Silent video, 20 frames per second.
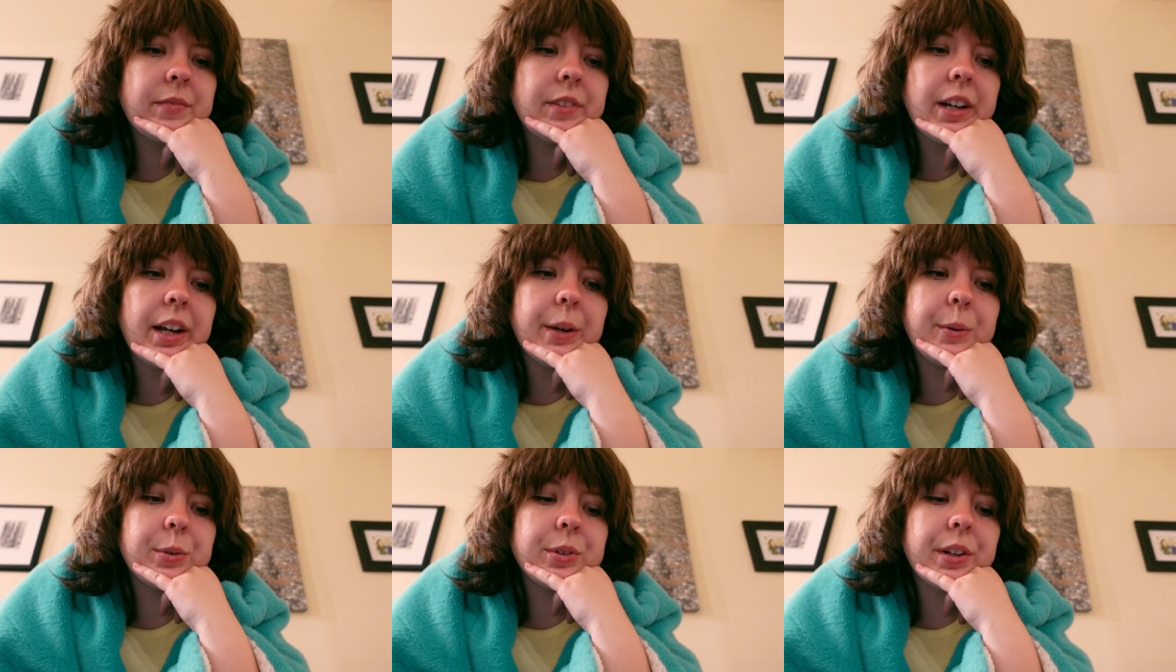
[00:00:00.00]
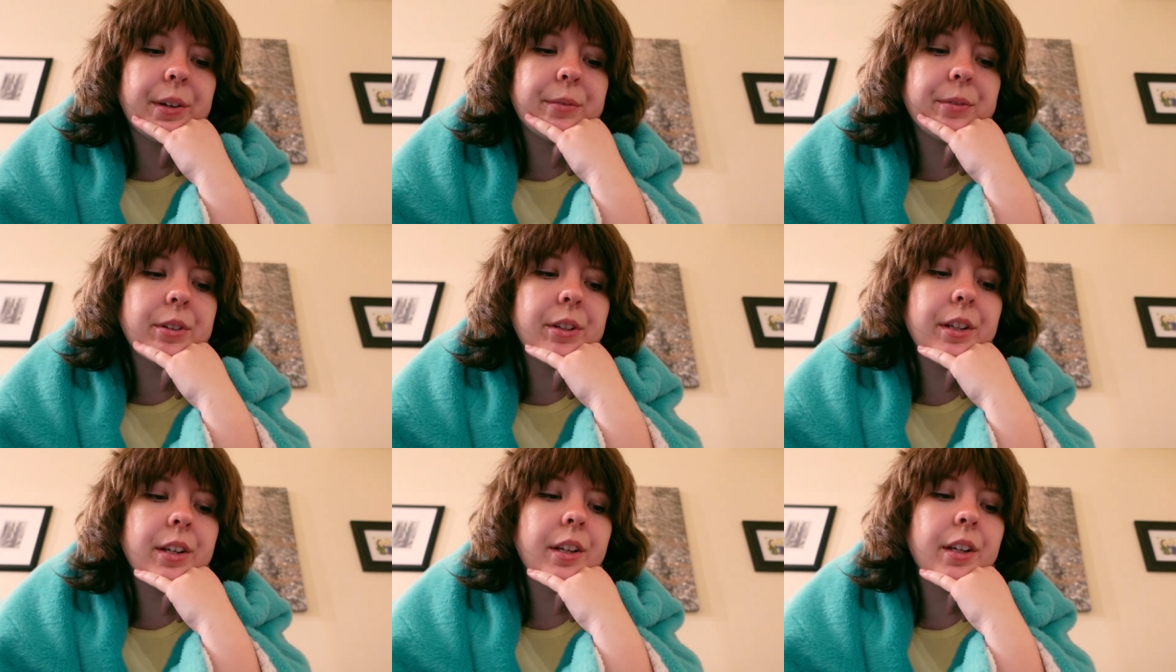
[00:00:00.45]
I will
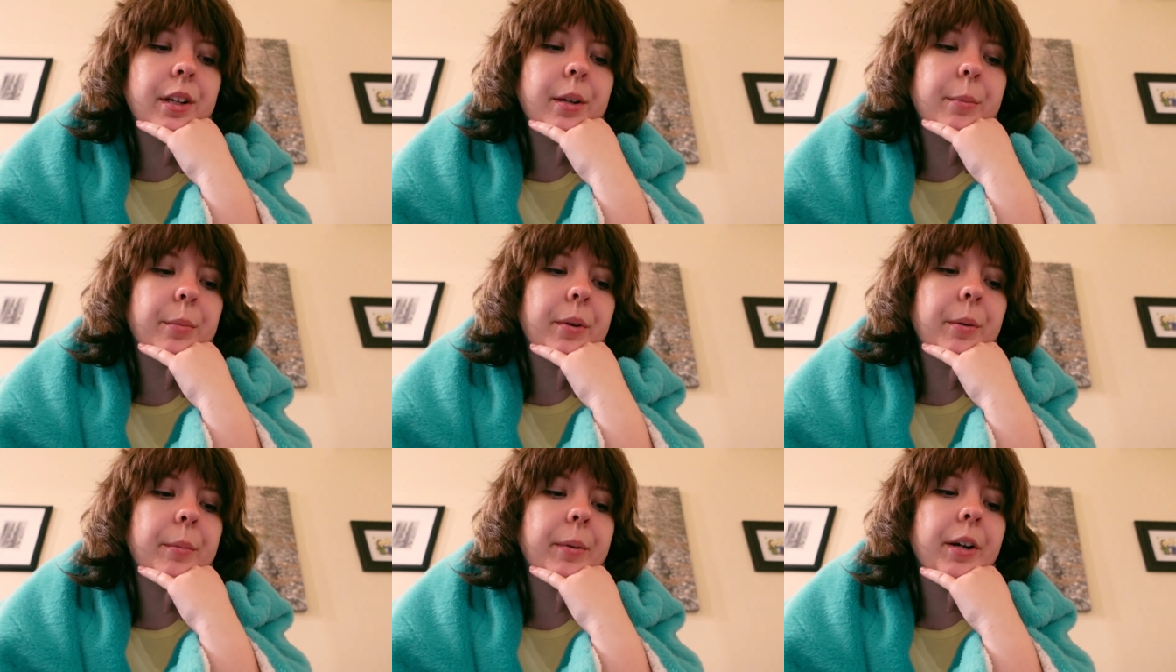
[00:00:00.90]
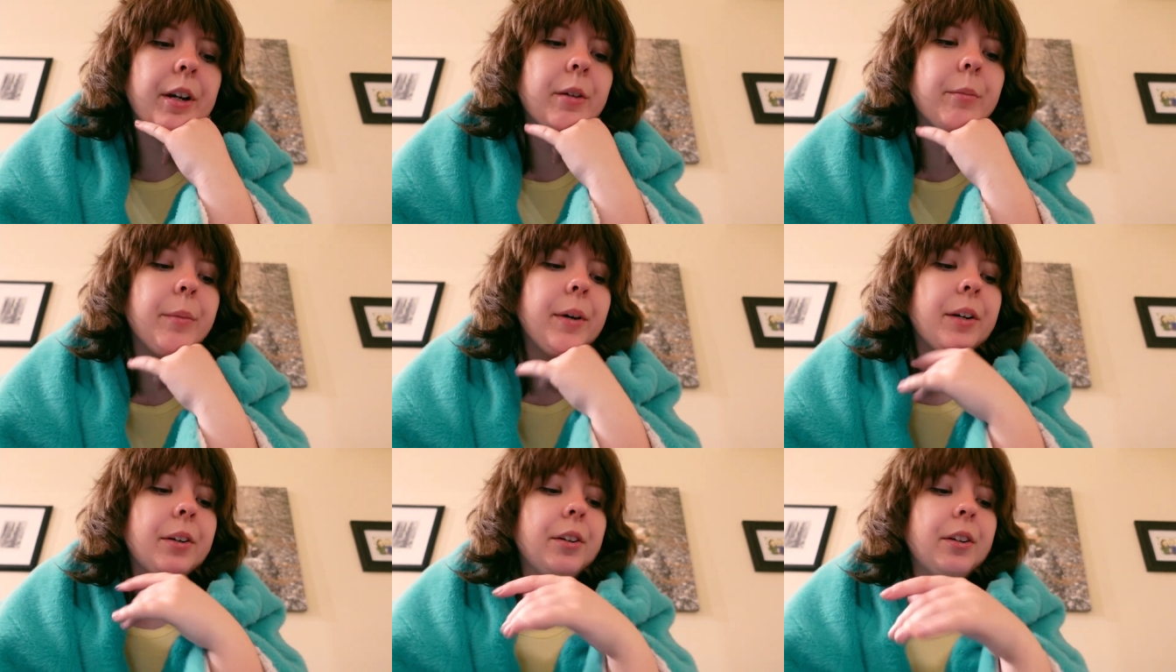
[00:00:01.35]
definitely prepare
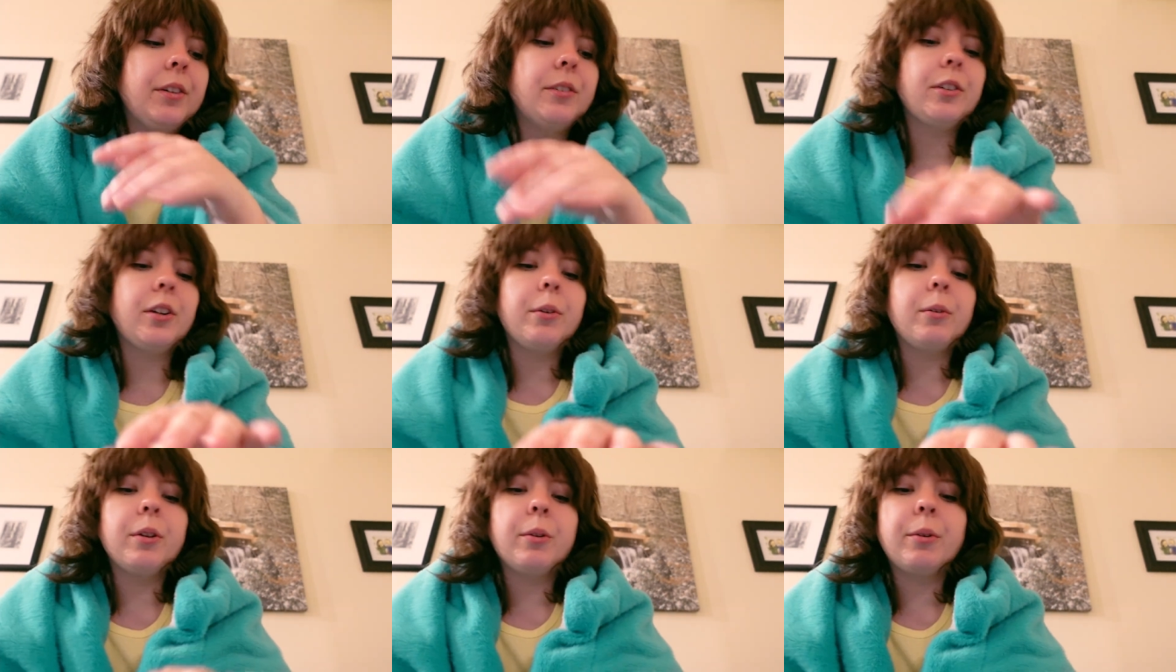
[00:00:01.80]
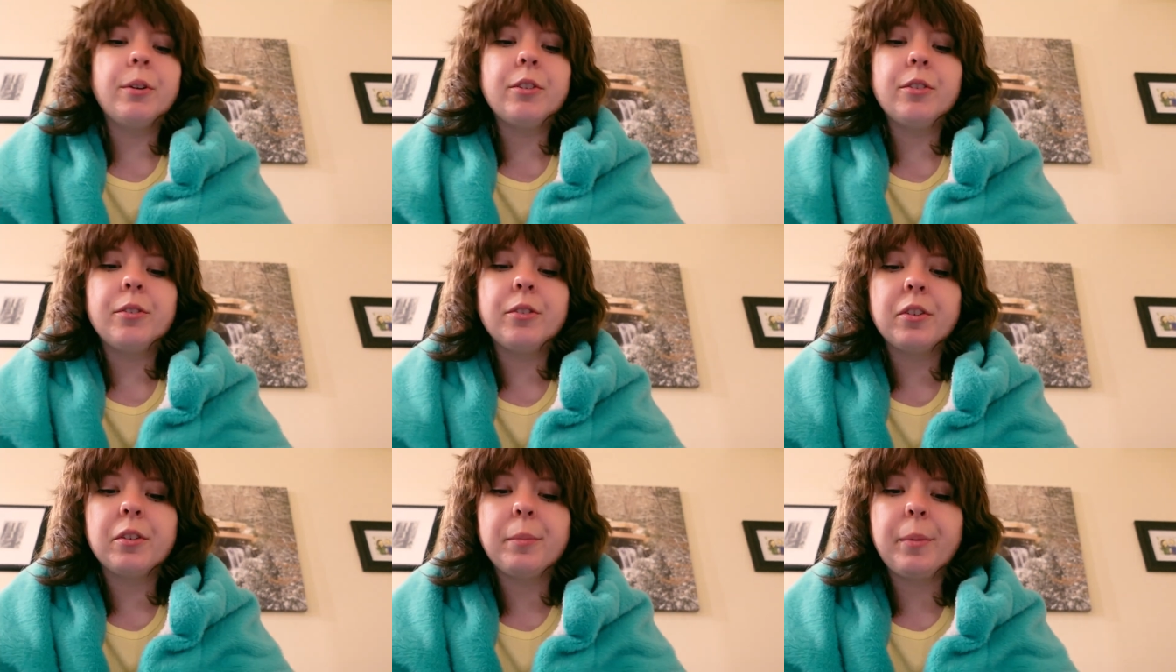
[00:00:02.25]
better knowing what
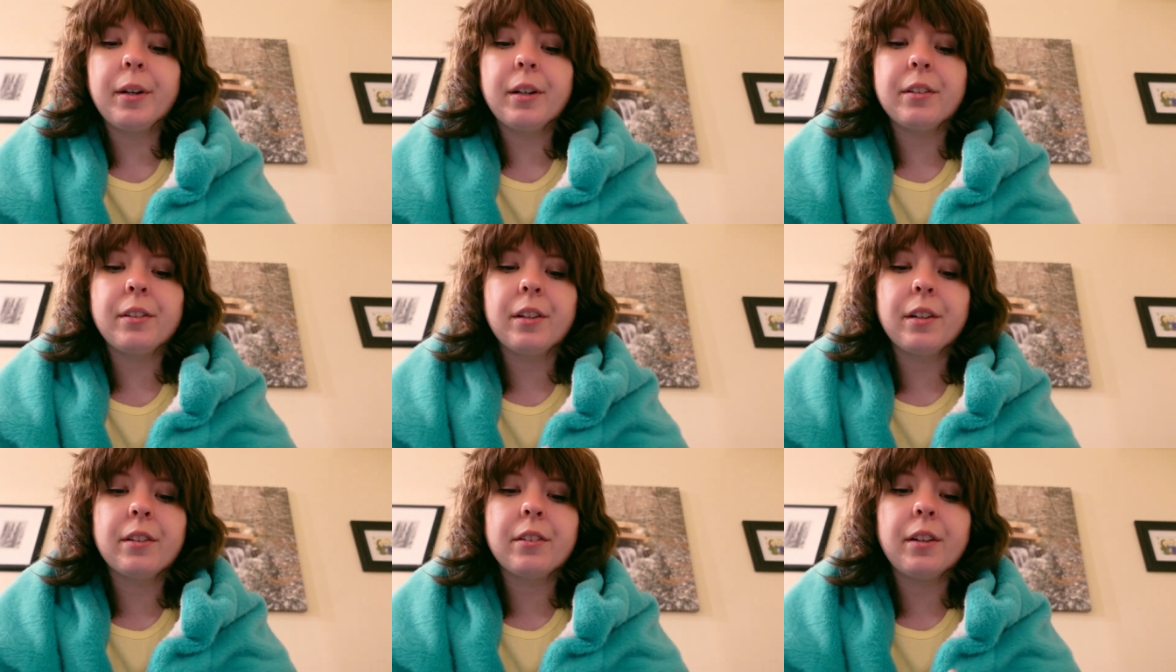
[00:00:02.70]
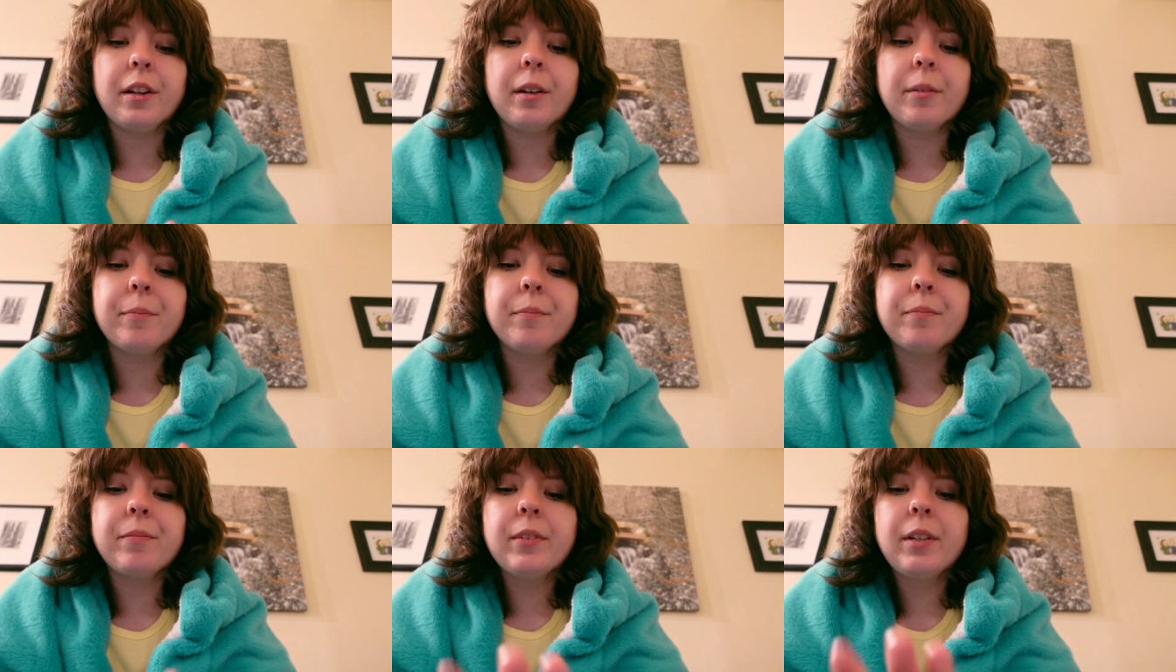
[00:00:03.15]
to expect next
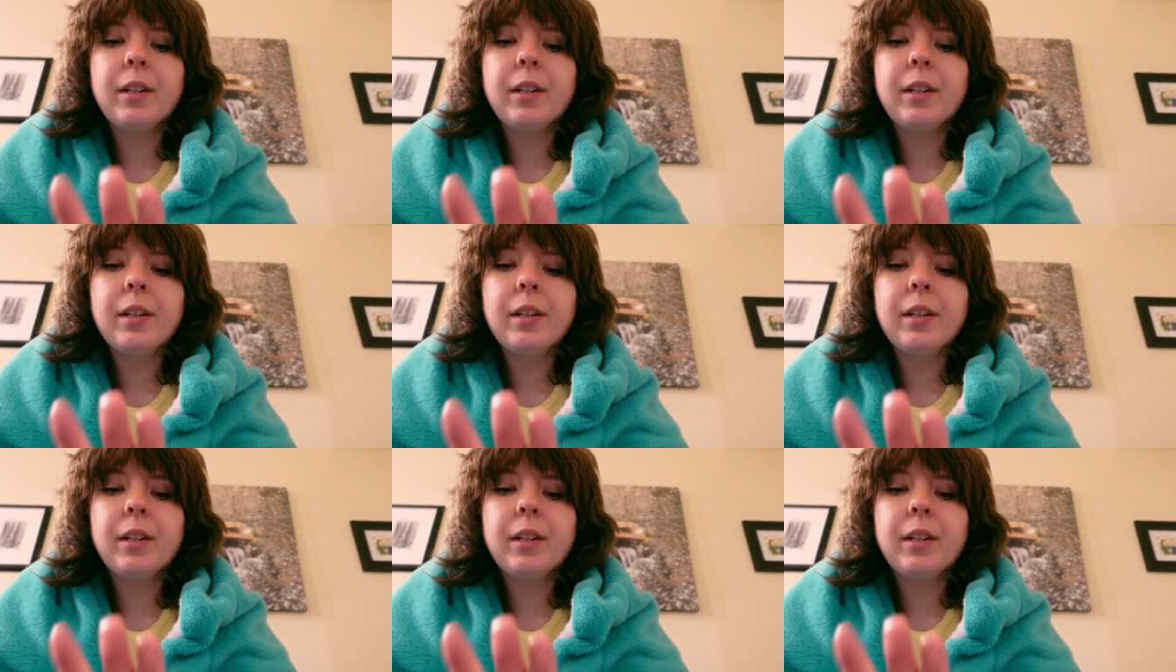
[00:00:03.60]
time.